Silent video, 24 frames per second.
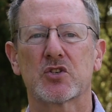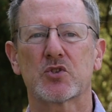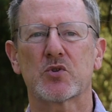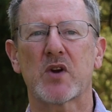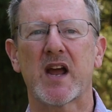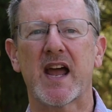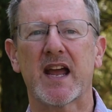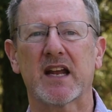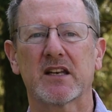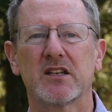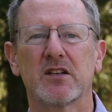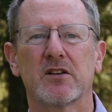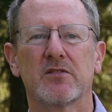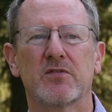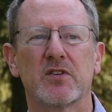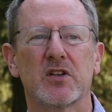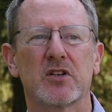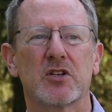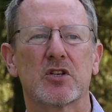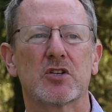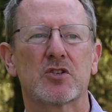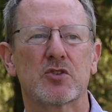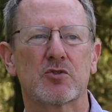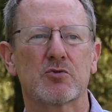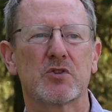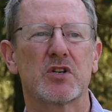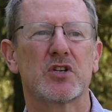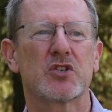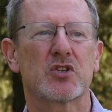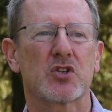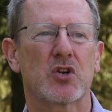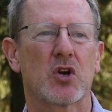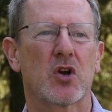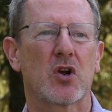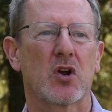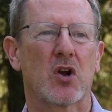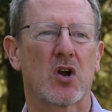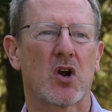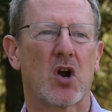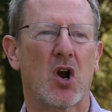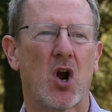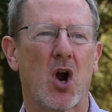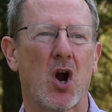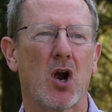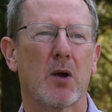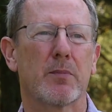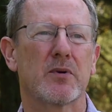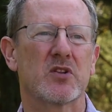extractive industry's
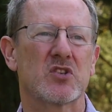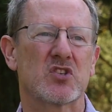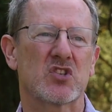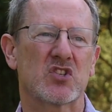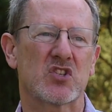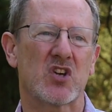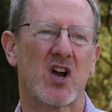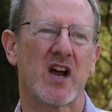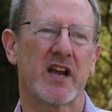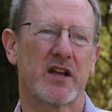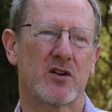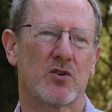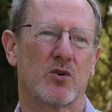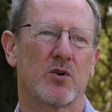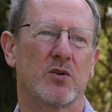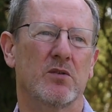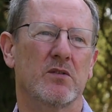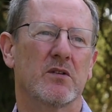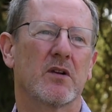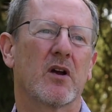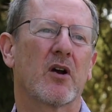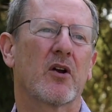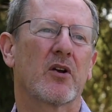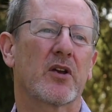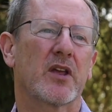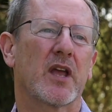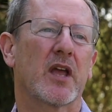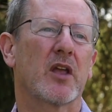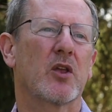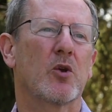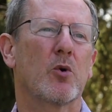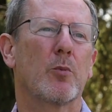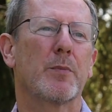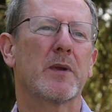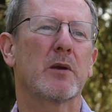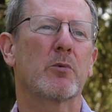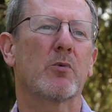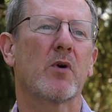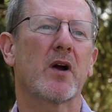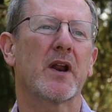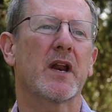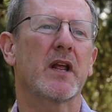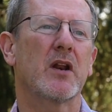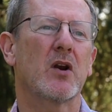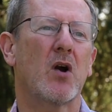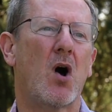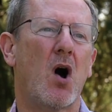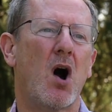carbon cycle. Okay, you'll be
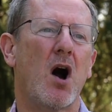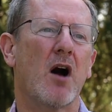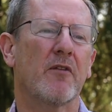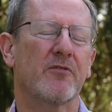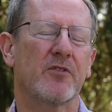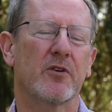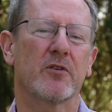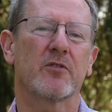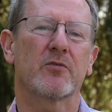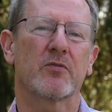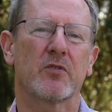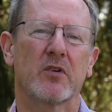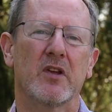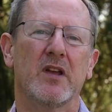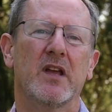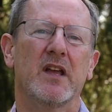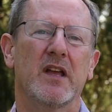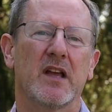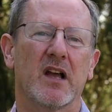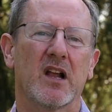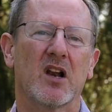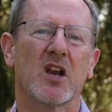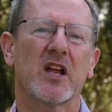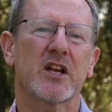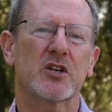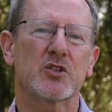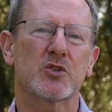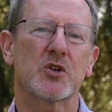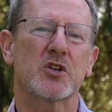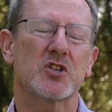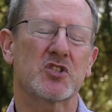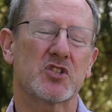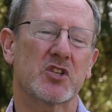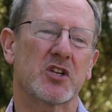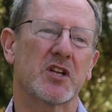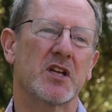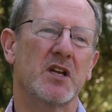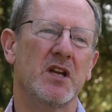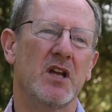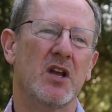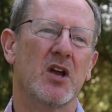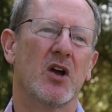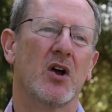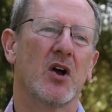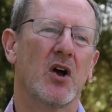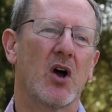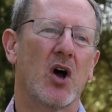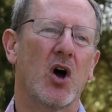running off of electricity,
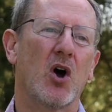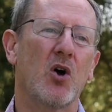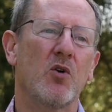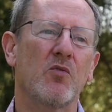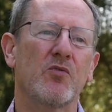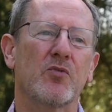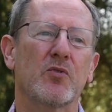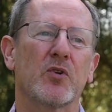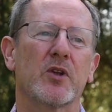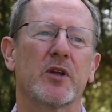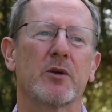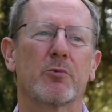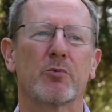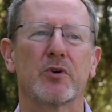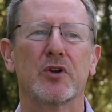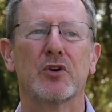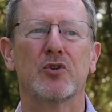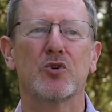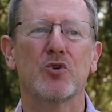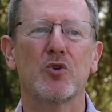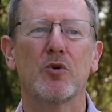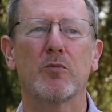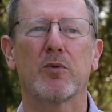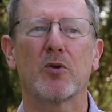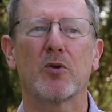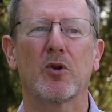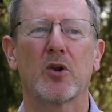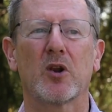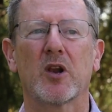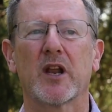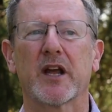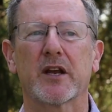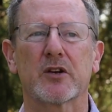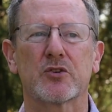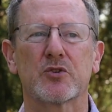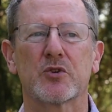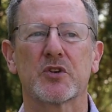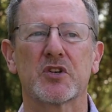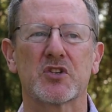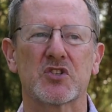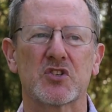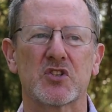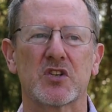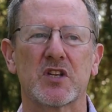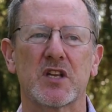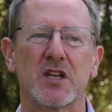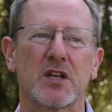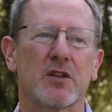hopefully renewable
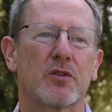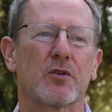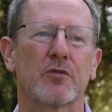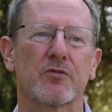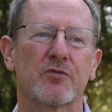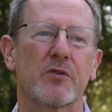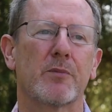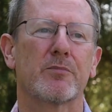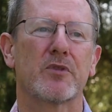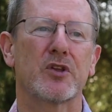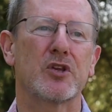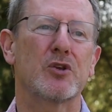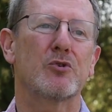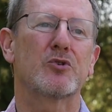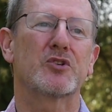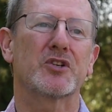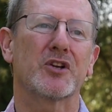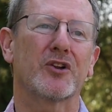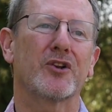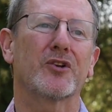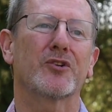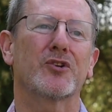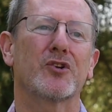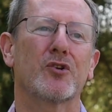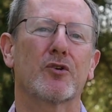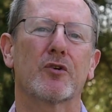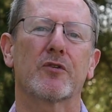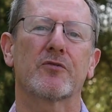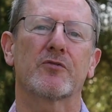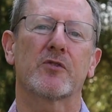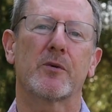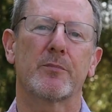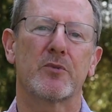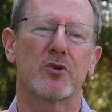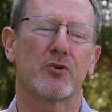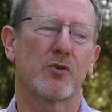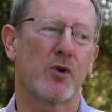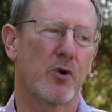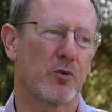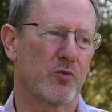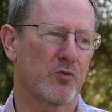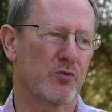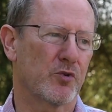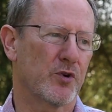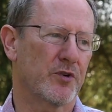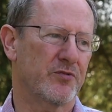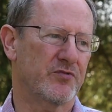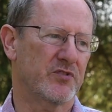electricity, either from the utility or from your
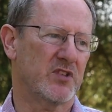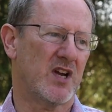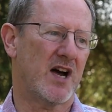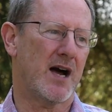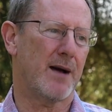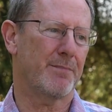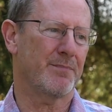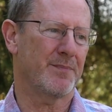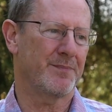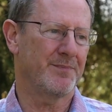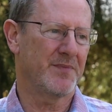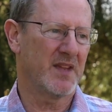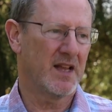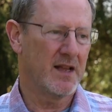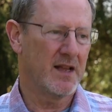own rooftop.